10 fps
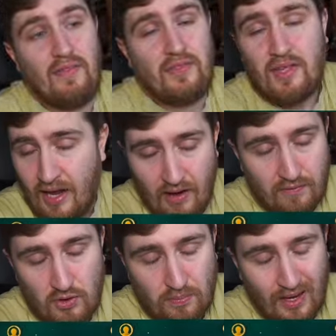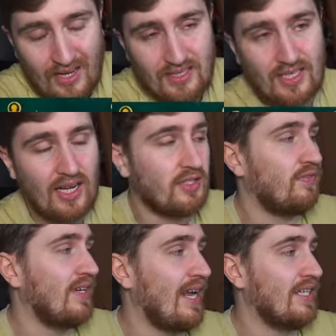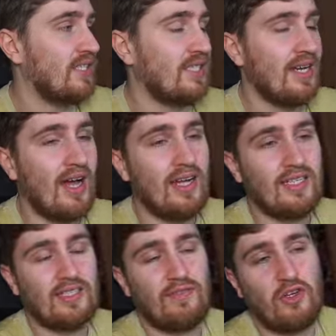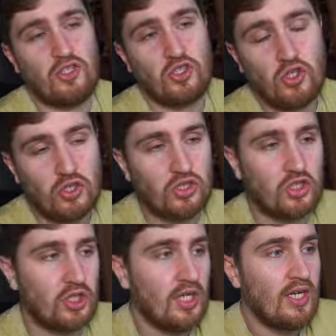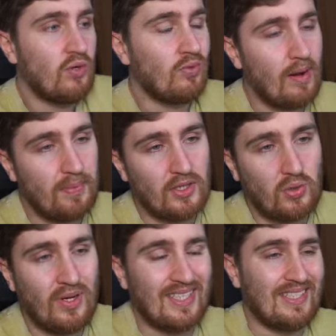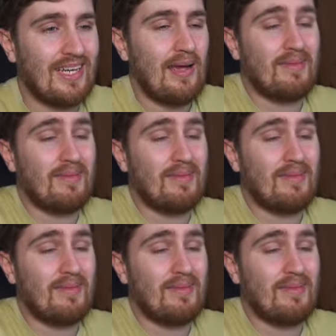have good play styles. Finesse is nice. First touch rapid quick step,